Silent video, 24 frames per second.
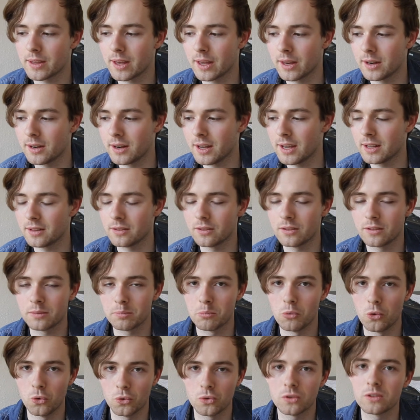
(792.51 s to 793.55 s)
in
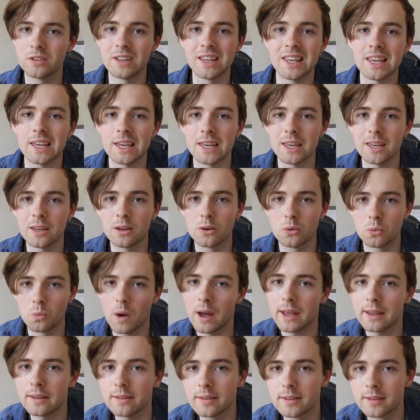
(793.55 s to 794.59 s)
more sneaky
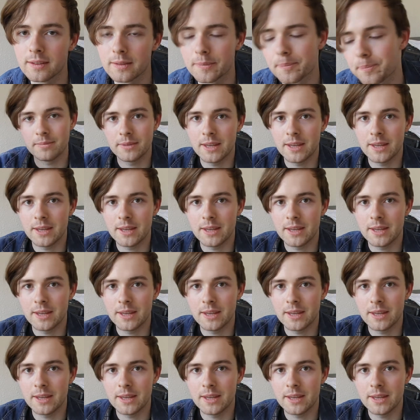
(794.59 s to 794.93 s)
ways.